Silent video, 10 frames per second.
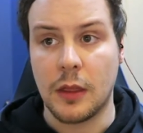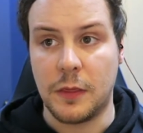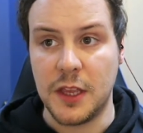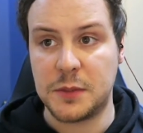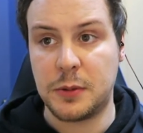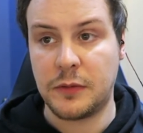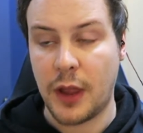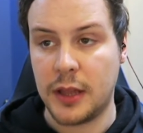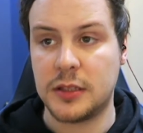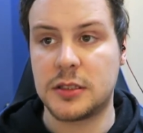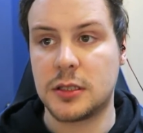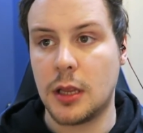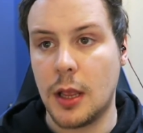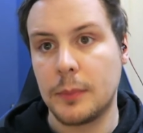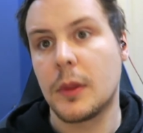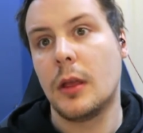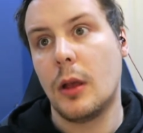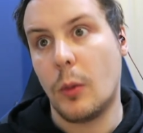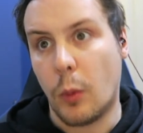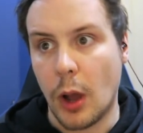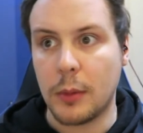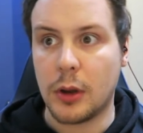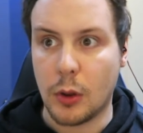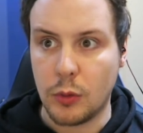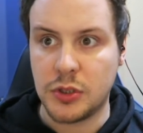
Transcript: This prevents what I'm going to call